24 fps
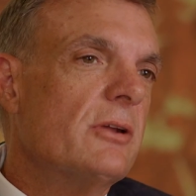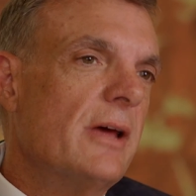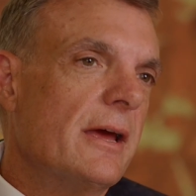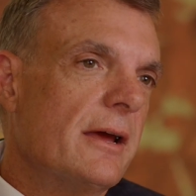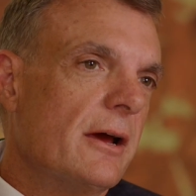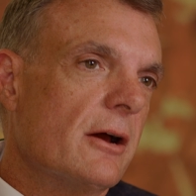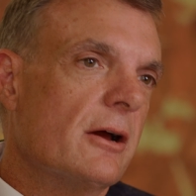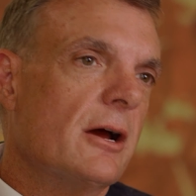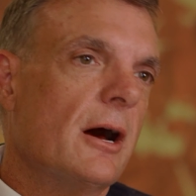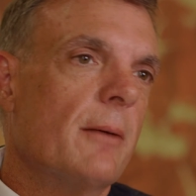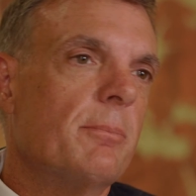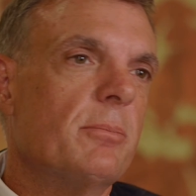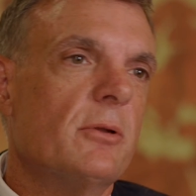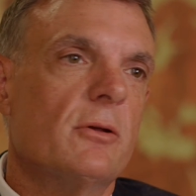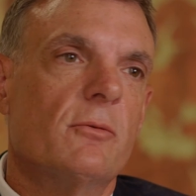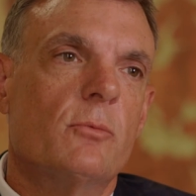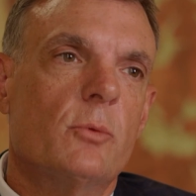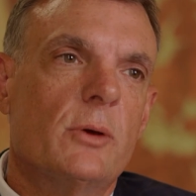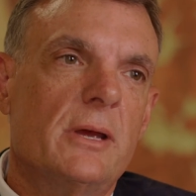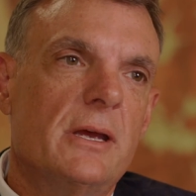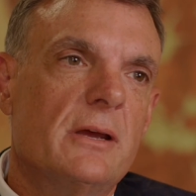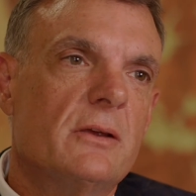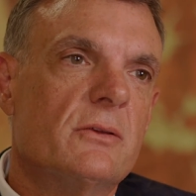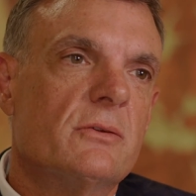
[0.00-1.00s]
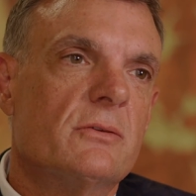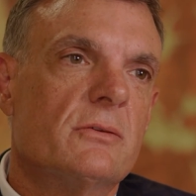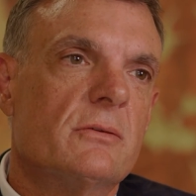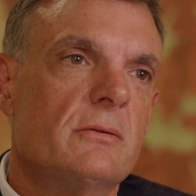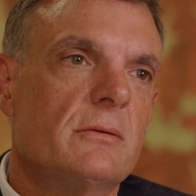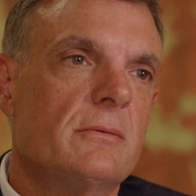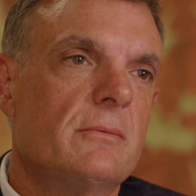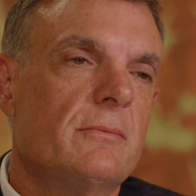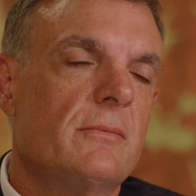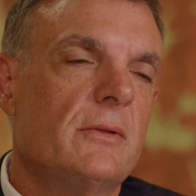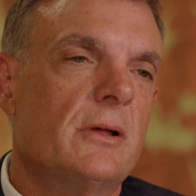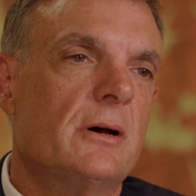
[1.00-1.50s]
take a couple of
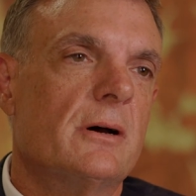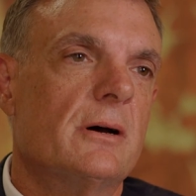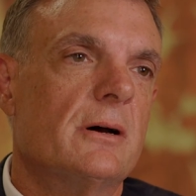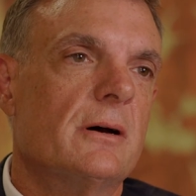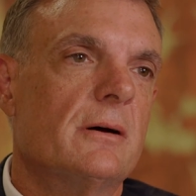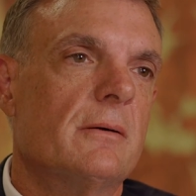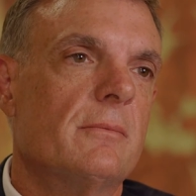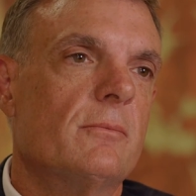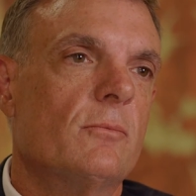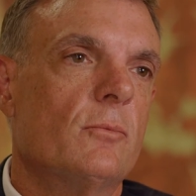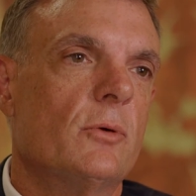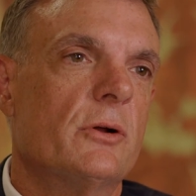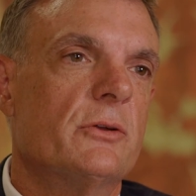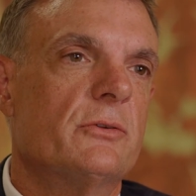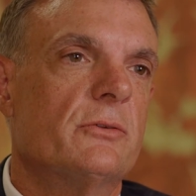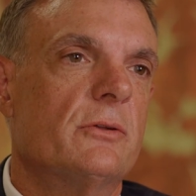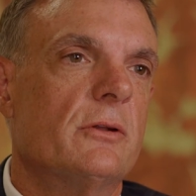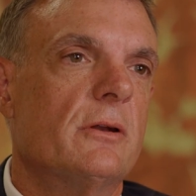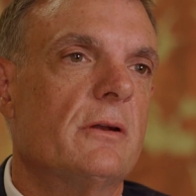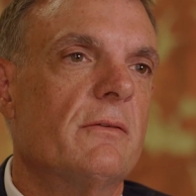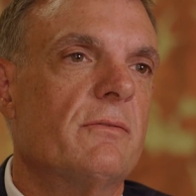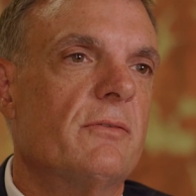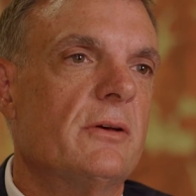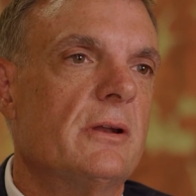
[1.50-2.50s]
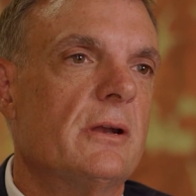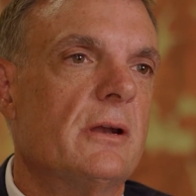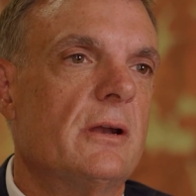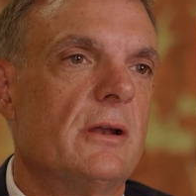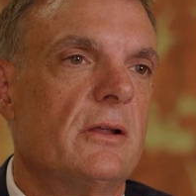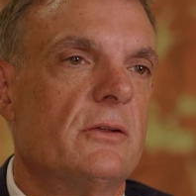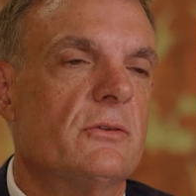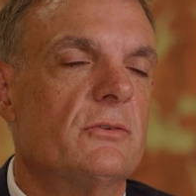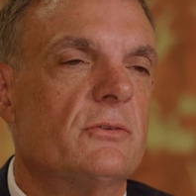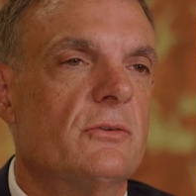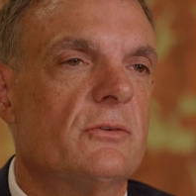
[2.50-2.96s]
weeks. Once the defendant is